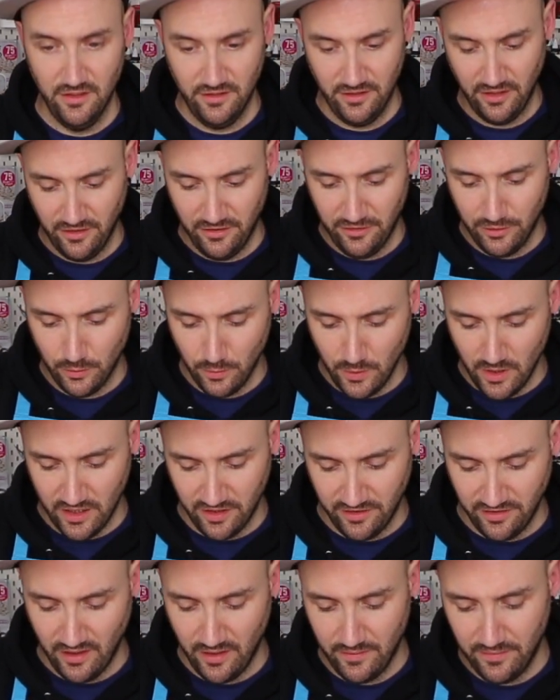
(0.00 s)
Dust your
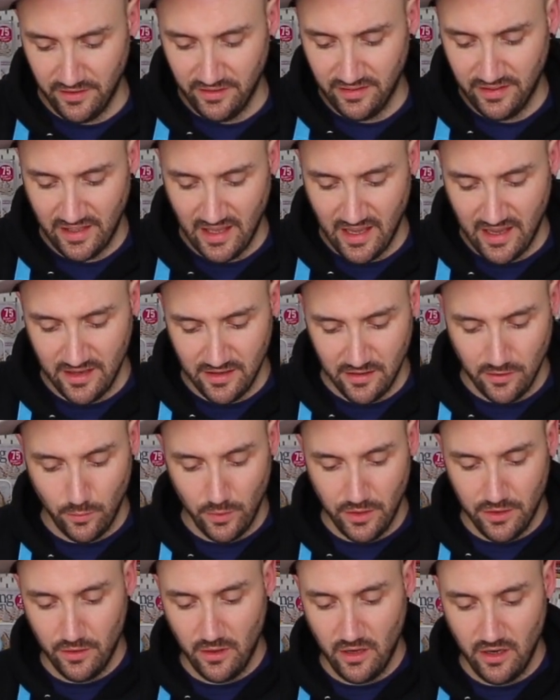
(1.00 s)
work surface again
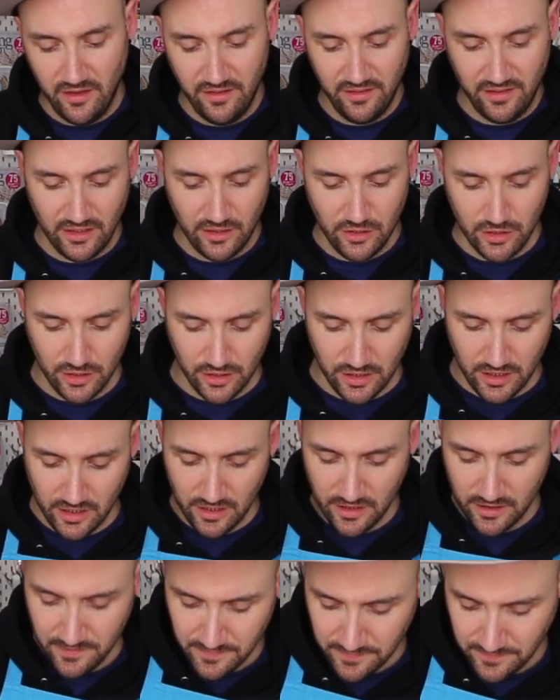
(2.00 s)
with your icing
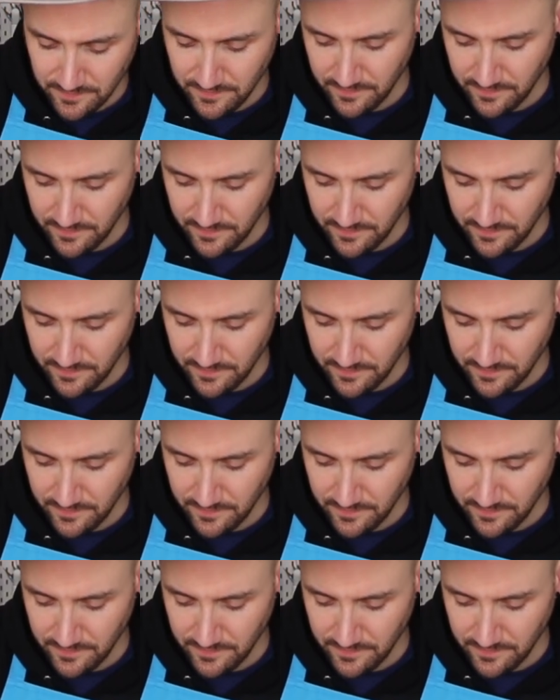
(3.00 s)
sugar,